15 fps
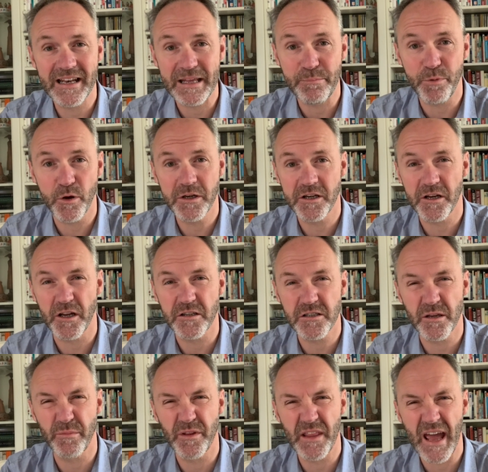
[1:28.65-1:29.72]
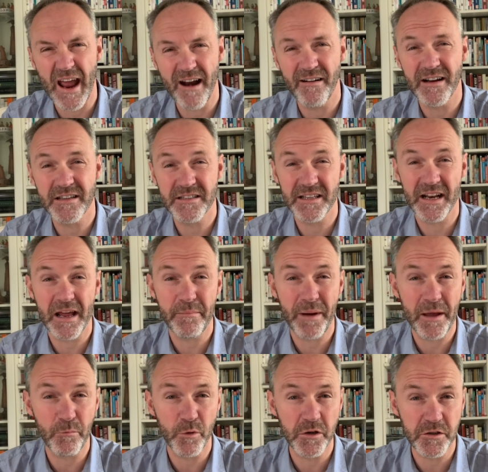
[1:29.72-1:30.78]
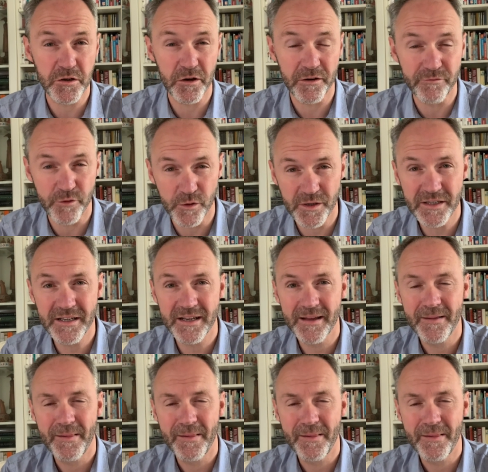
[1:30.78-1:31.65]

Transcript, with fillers: he pointed out some of the areas that I might want to avoid,